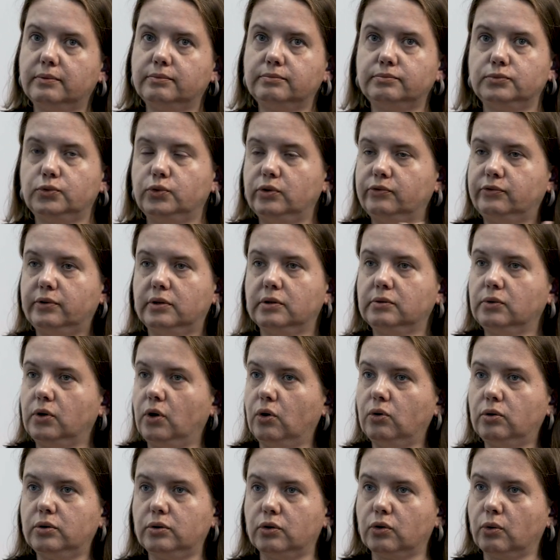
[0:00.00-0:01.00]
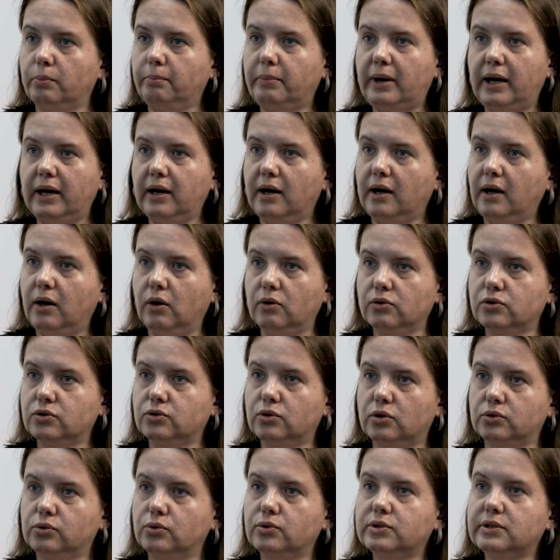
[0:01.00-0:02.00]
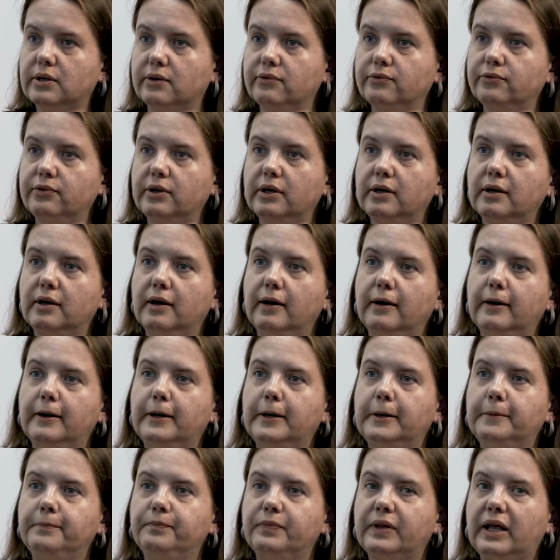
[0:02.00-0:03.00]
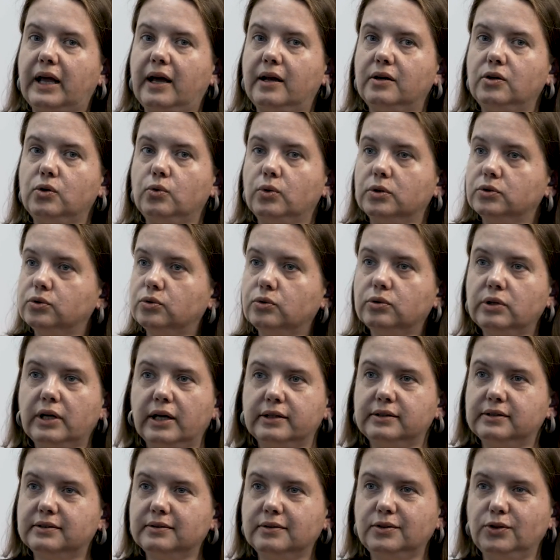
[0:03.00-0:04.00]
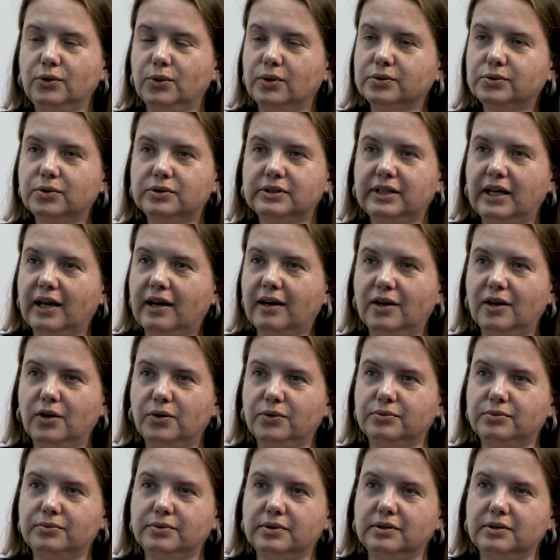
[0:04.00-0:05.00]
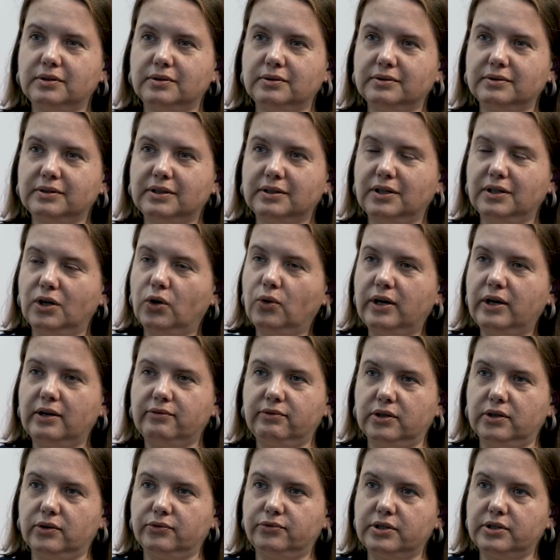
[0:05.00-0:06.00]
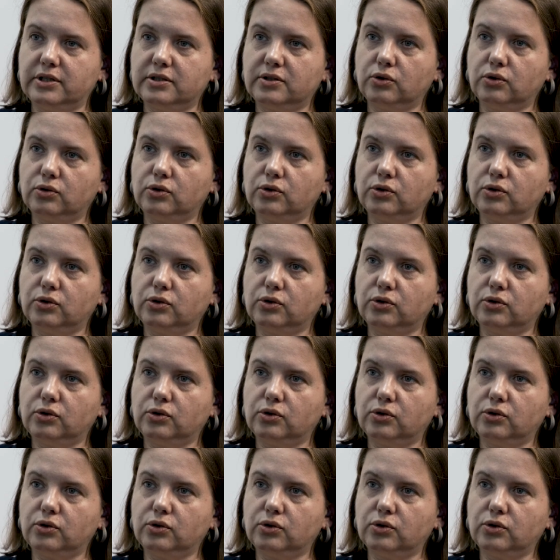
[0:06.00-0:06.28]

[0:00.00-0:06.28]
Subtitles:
with a goal, buy a house or do something, and you want to take low level of risk.